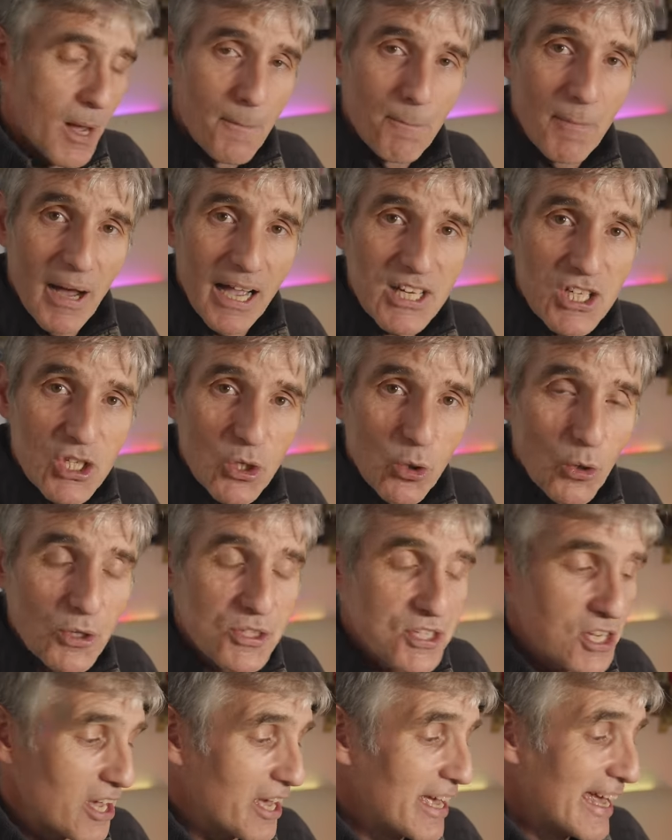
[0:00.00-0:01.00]
My
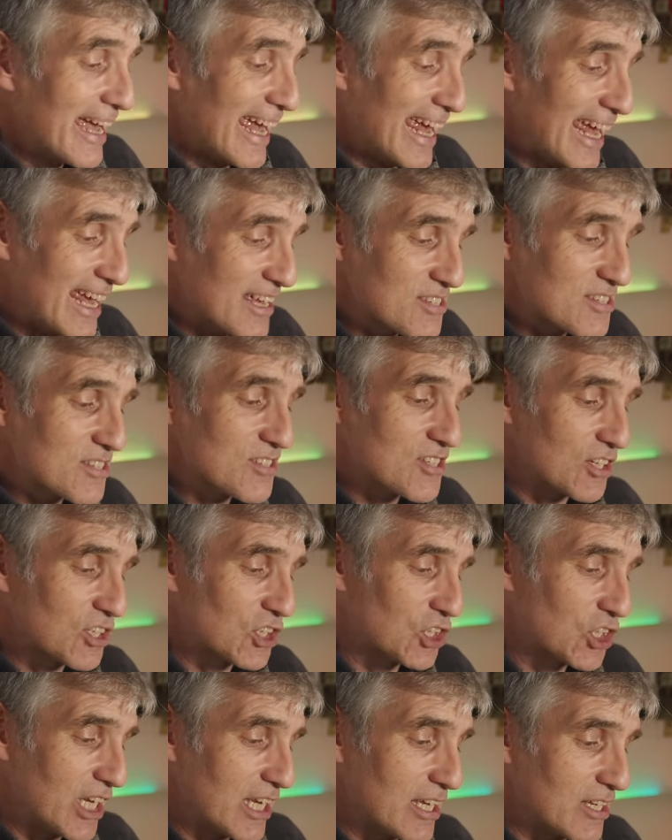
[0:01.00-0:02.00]
daughter isn't a
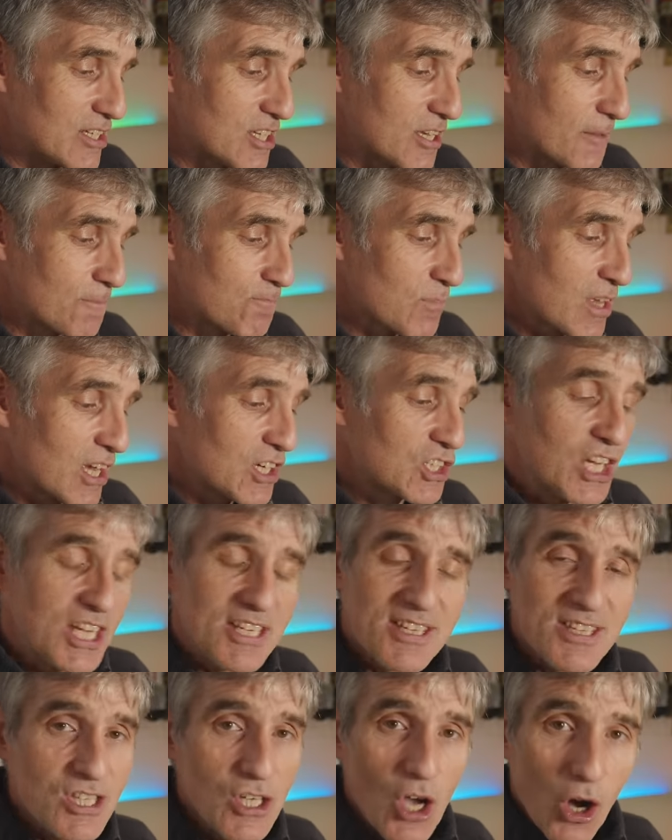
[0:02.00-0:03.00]
cheat.
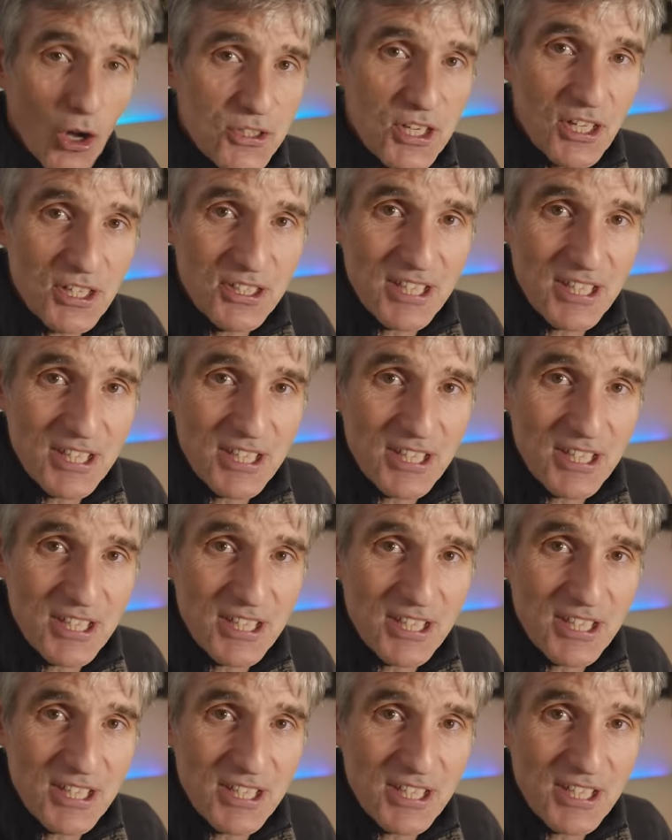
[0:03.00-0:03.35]
She's not a